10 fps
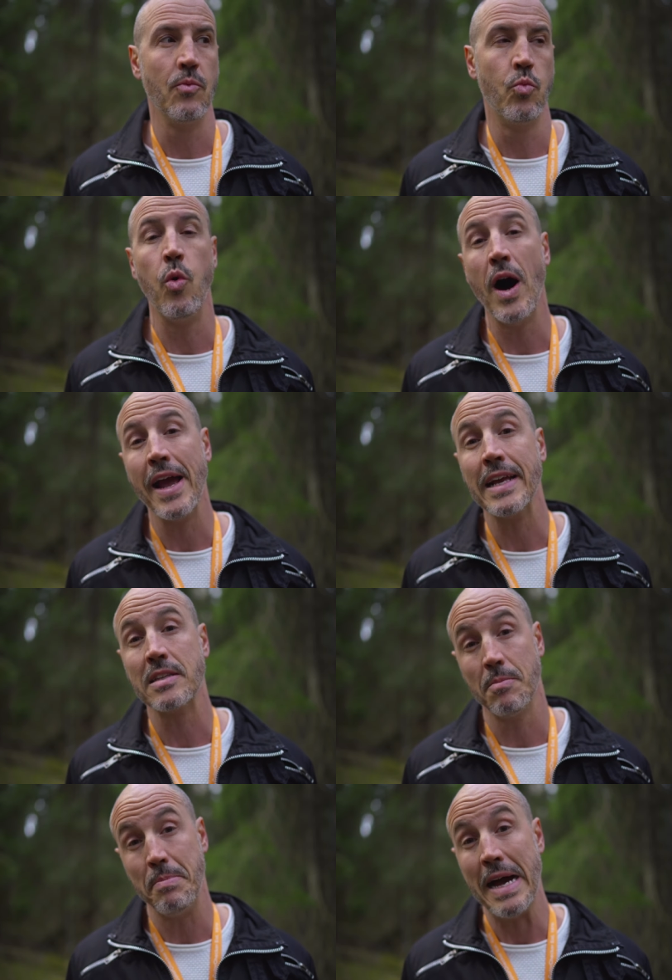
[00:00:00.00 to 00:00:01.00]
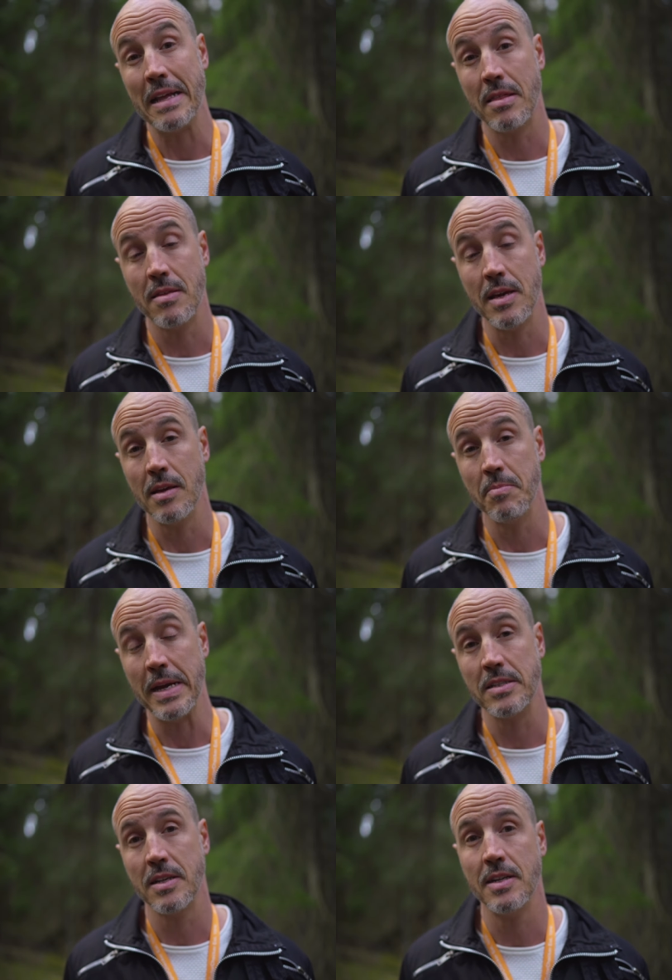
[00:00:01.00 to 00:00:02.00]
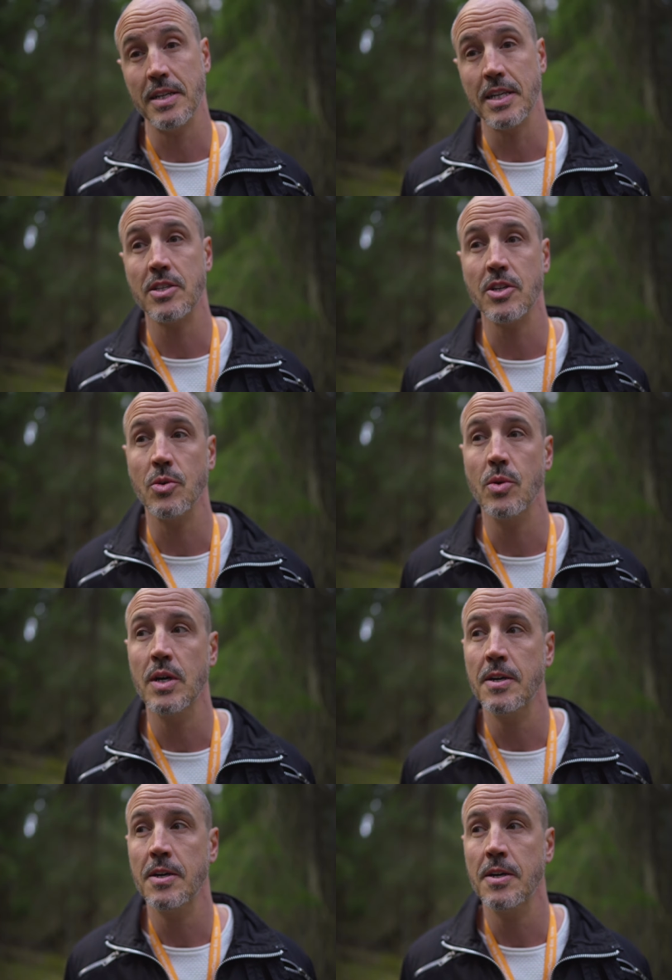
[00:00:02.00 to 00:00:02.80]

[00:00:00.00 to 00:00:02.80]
why it's a bad thing, basically, to